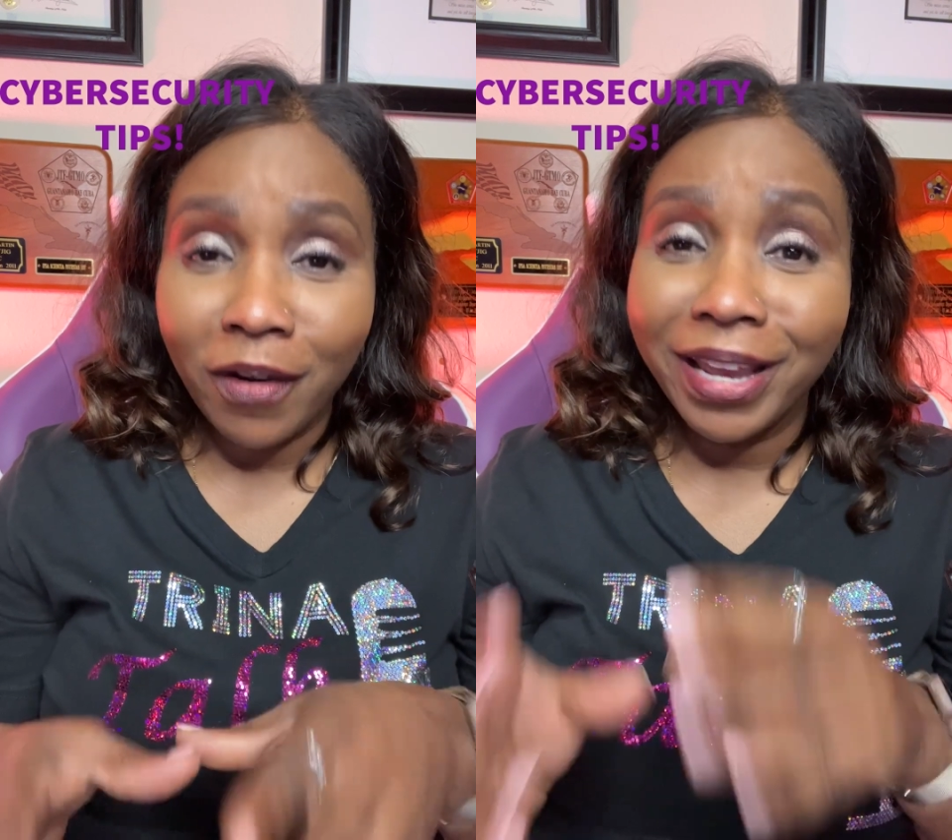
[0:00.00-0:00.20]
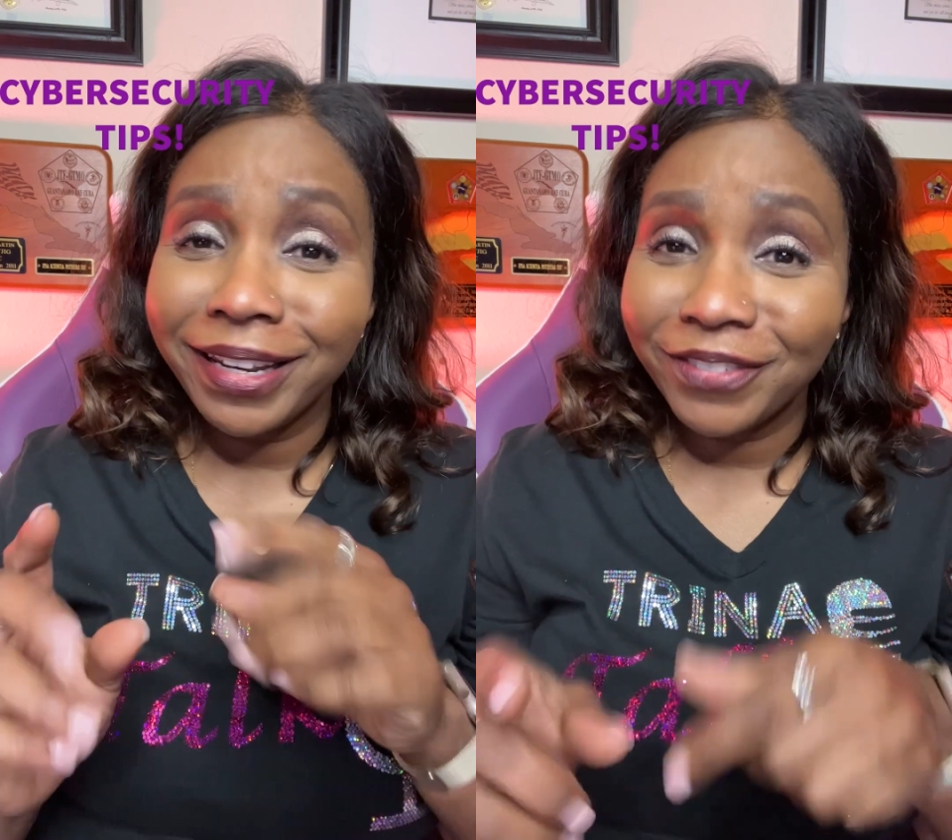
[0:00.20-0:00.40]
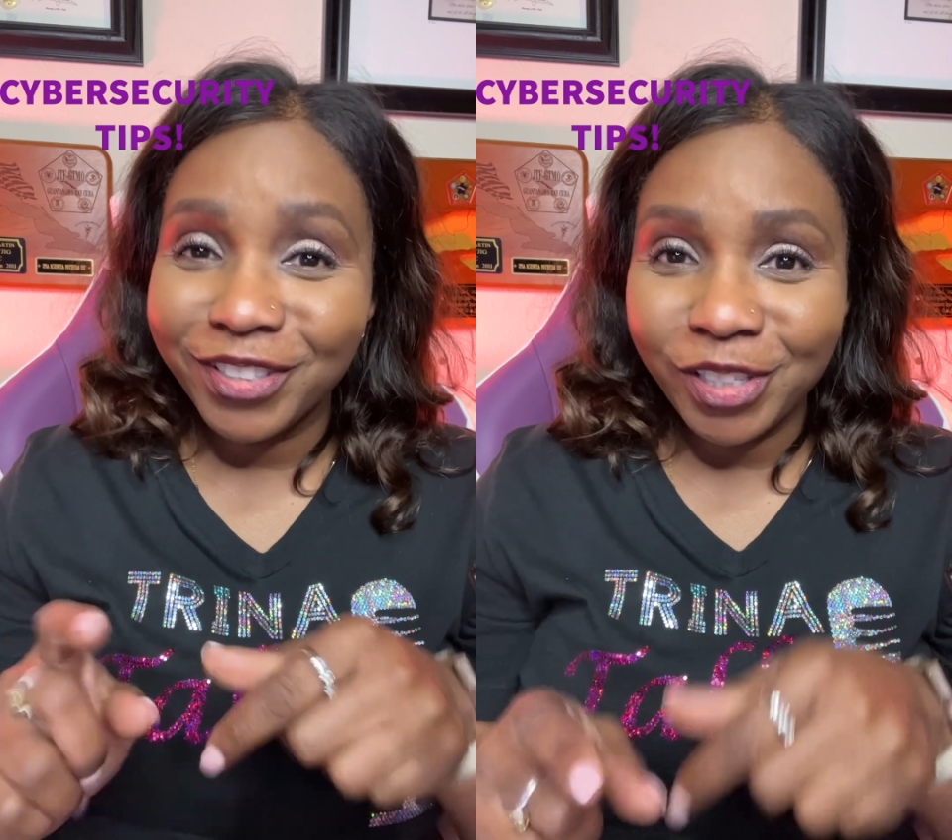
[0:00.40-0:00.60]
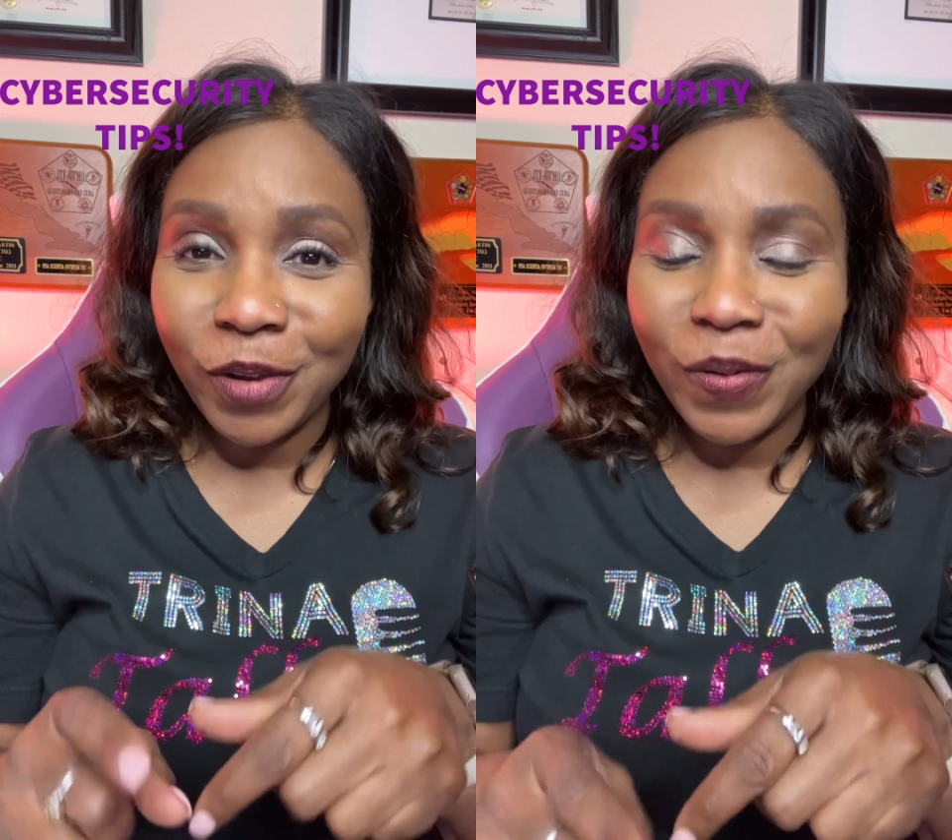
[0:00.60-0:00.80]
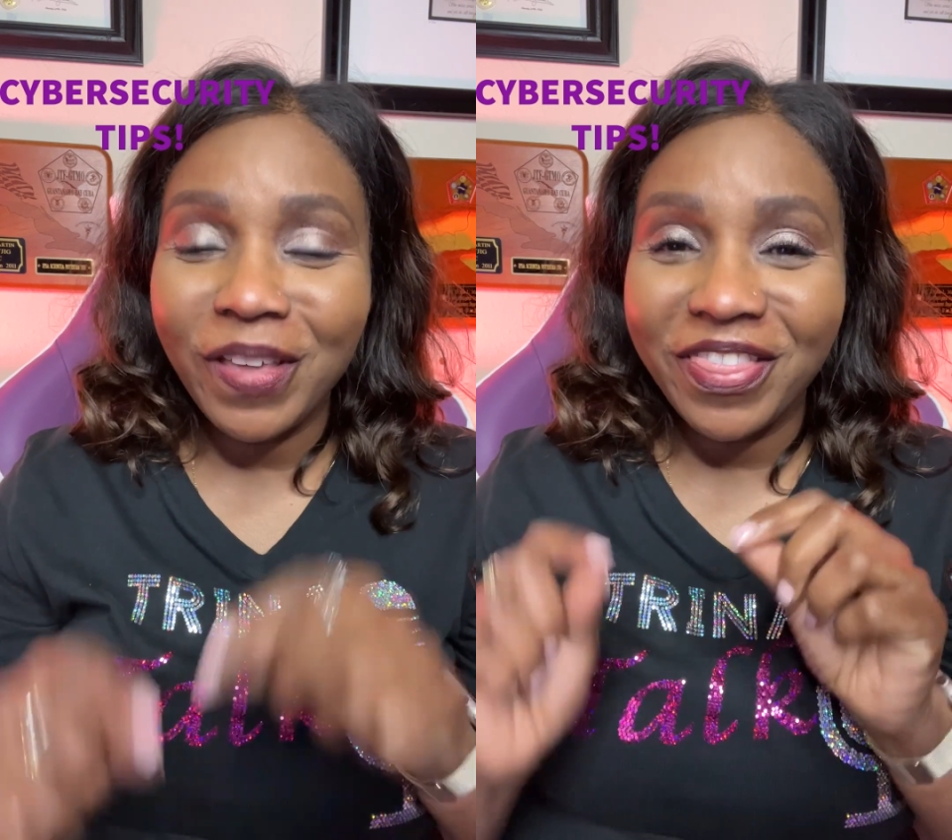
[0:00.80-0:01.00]
and if
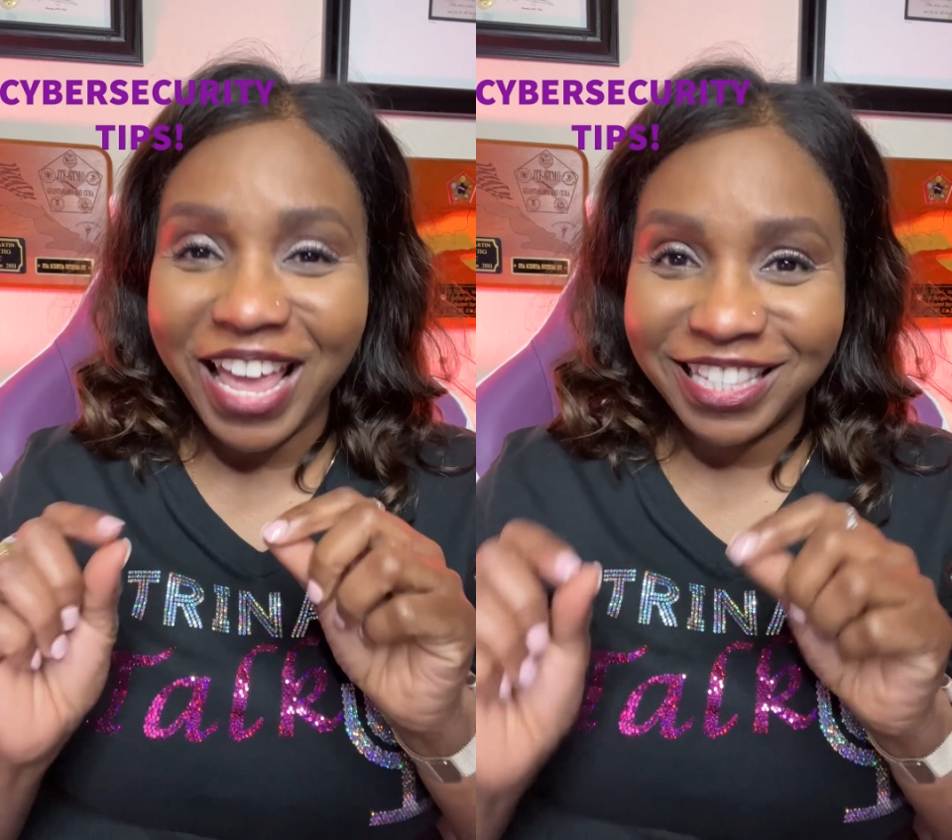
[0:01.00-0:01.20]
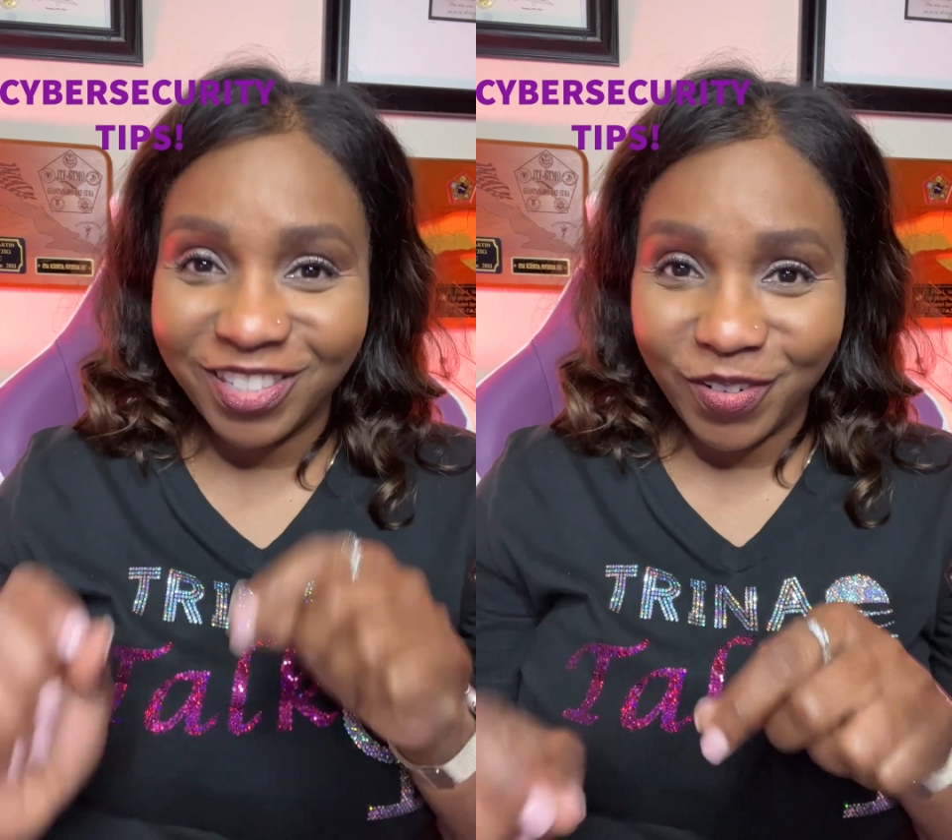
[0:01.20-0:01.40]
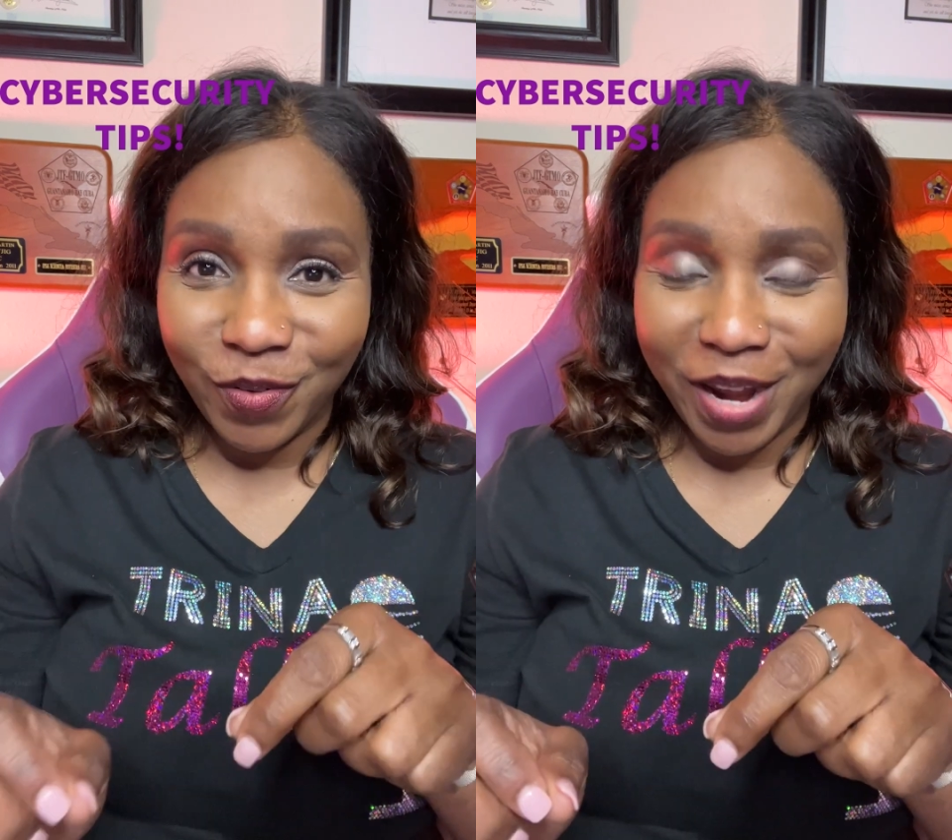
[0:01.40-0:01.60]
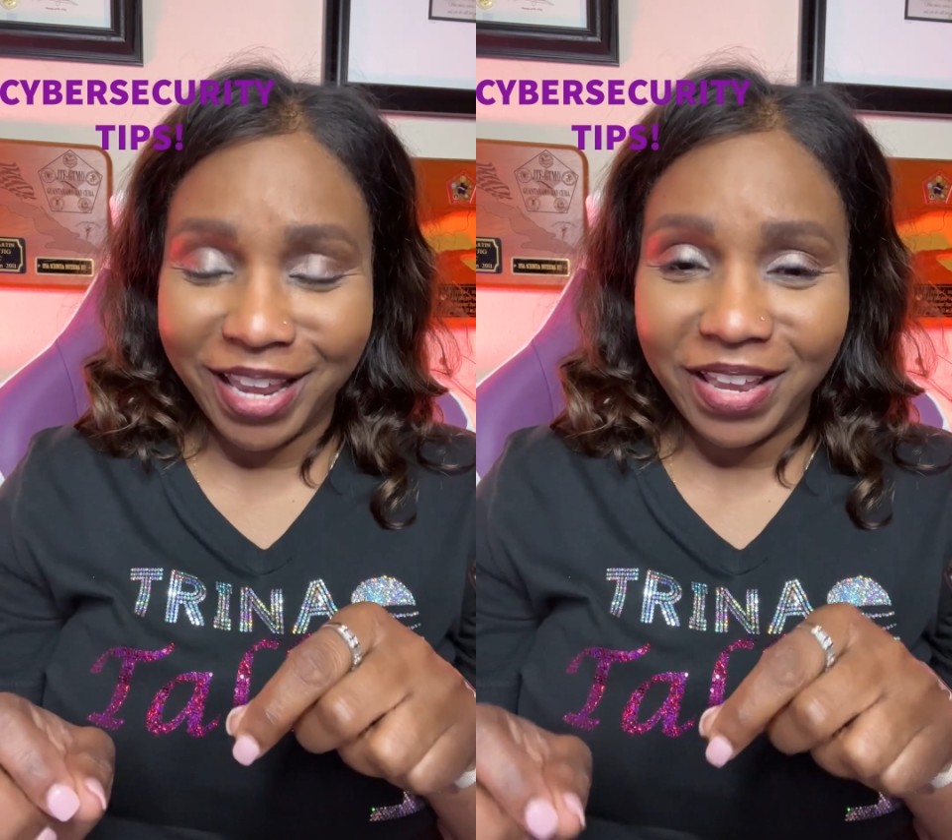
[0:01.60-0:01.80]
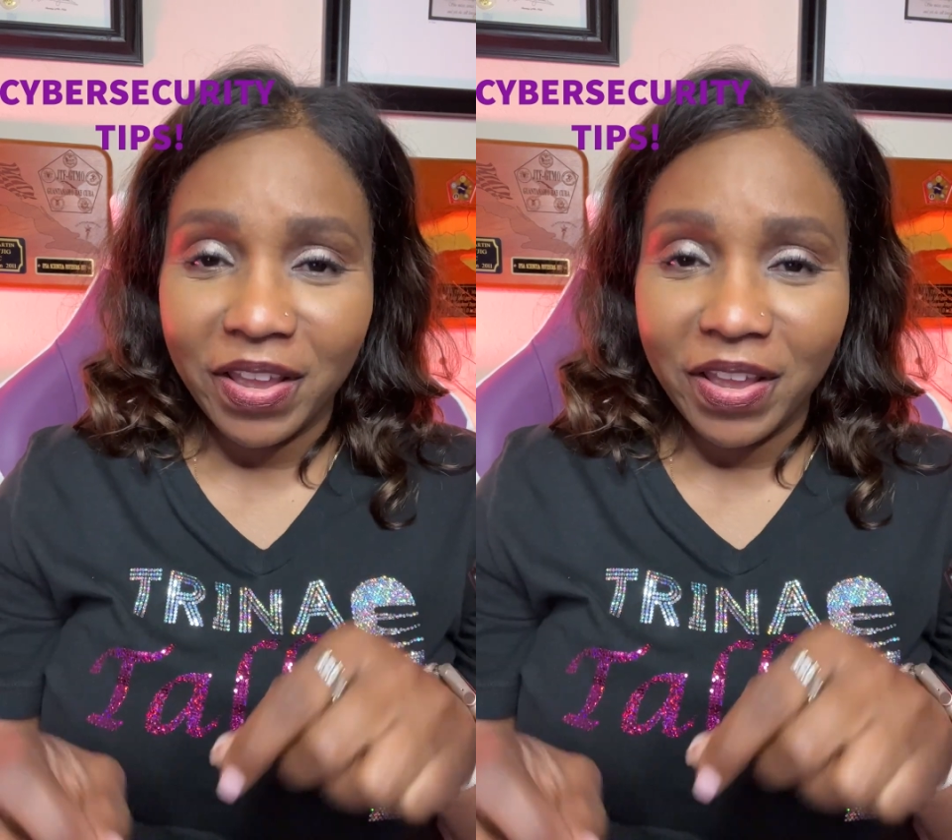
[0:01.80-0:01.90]
so, that's great.